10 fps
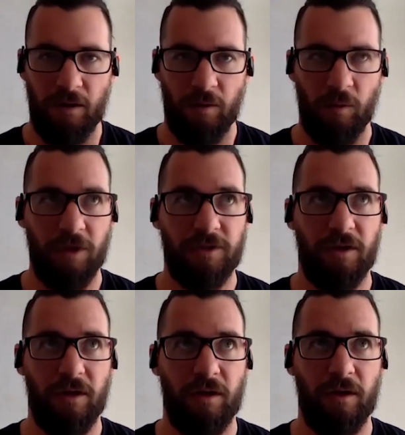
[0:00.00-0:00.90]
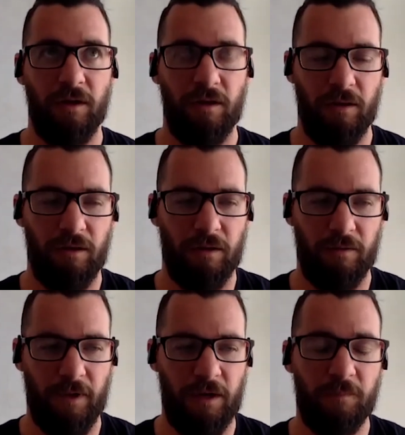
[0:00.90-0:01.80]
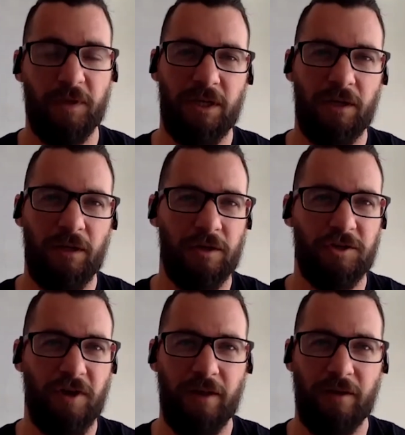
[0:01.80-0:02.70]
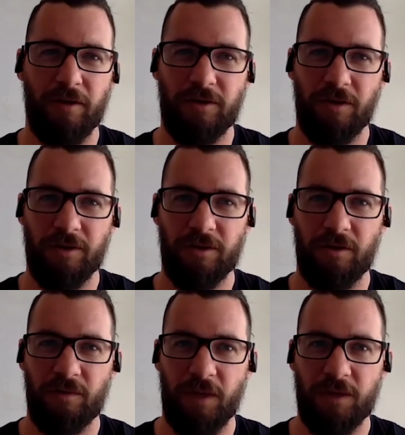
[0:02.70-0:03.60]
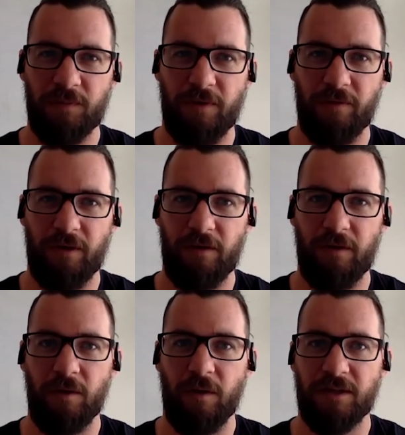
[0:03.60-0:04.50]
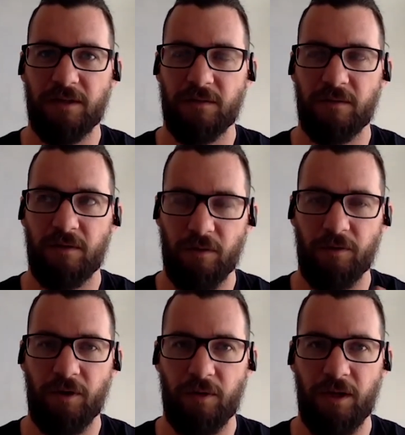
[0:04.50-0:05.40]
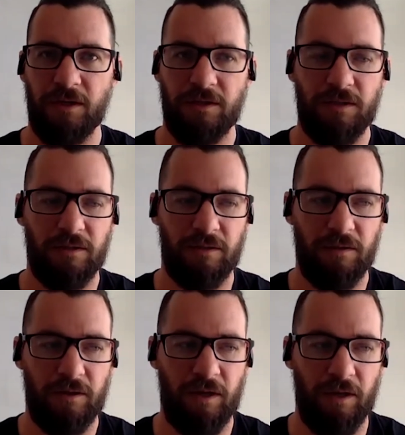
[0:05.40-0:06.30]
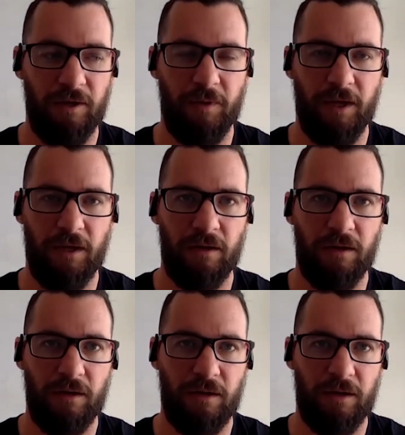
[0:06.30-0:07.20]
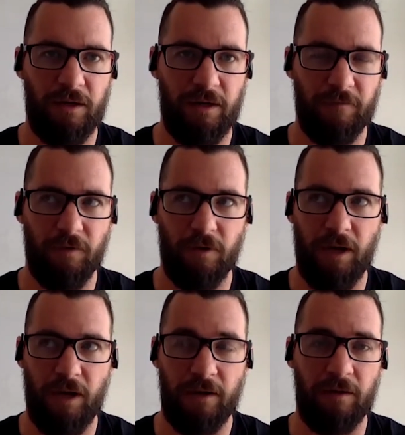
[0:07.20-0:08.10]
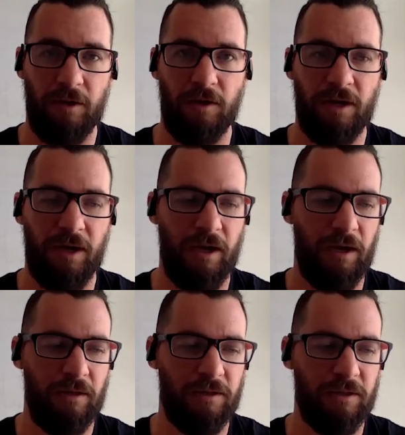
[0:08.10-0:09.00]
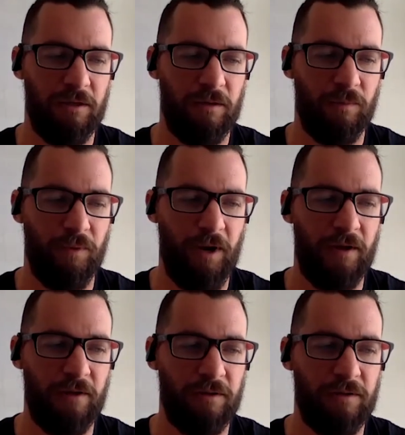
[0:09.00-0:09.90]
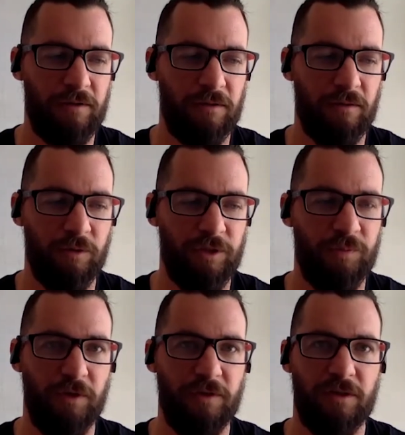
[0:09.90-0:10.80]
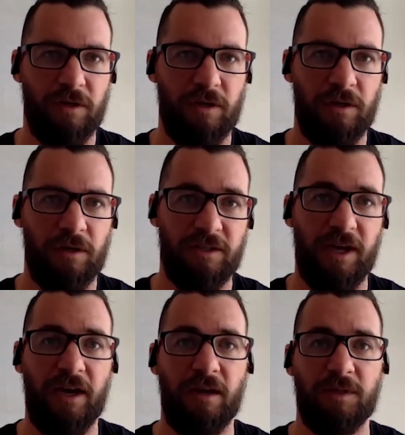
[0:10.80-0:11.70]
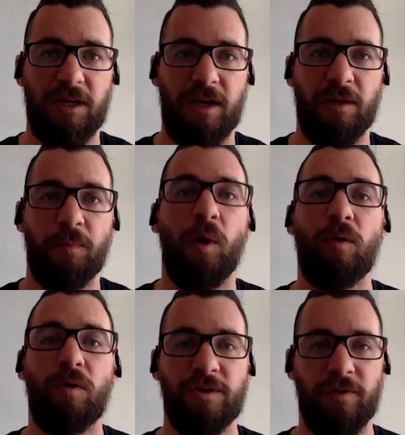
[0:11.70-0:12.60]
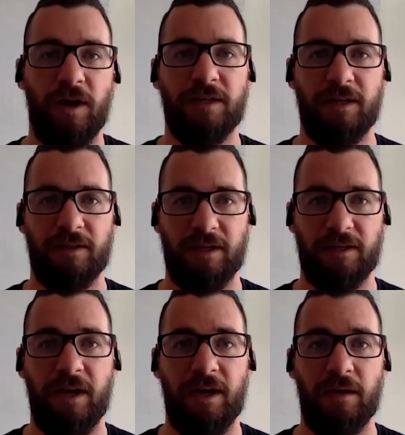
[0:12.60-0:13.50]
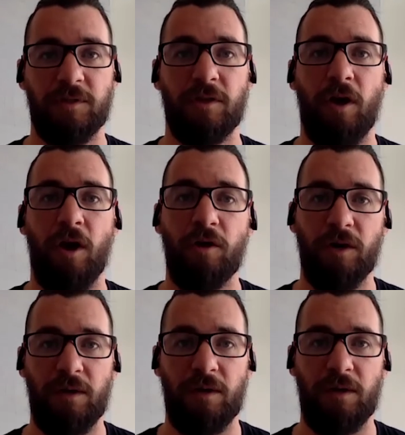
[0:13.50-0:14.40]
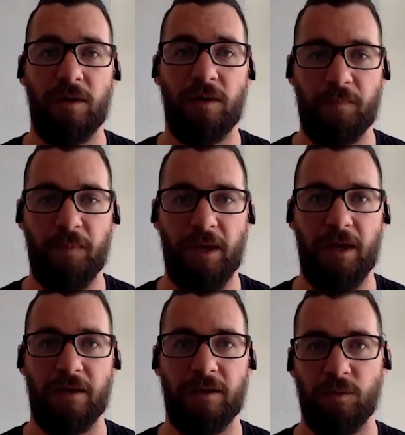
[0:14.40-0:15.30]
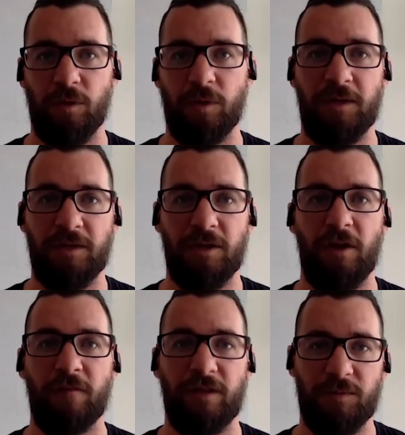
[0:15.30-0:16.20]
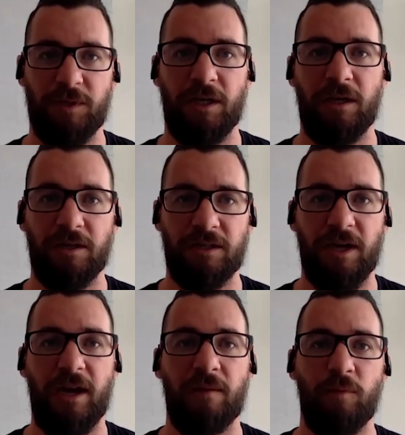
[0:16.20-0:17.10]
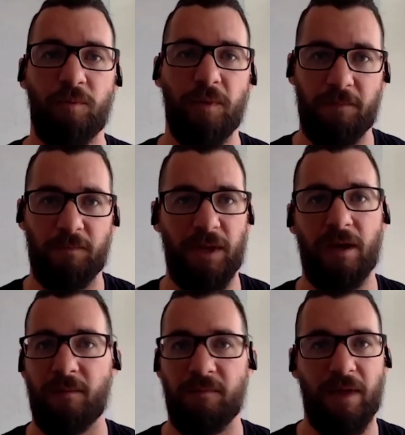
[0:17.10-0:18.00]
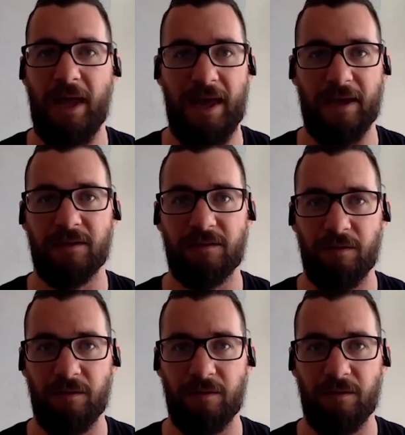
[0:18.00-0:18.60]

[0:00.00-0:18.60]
Was that in particularly in Australia, and it's not so much prevalent in the US, although it is a little bit different and in the UK, is that brands would sponsor stadiums to get the pouring rights at that stadium. So the only beer that would be served at this particular stadium would be beer X,